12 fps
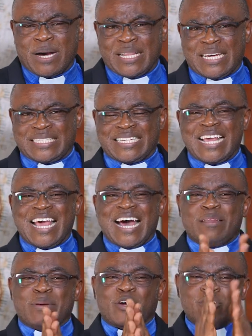others.
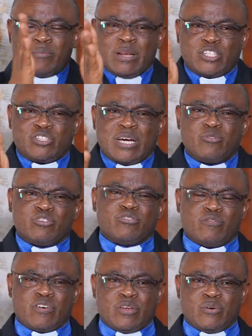And may God bless you and watch
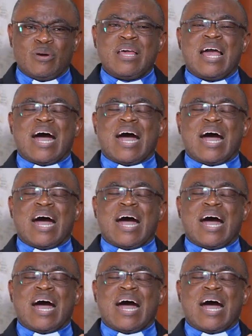over you.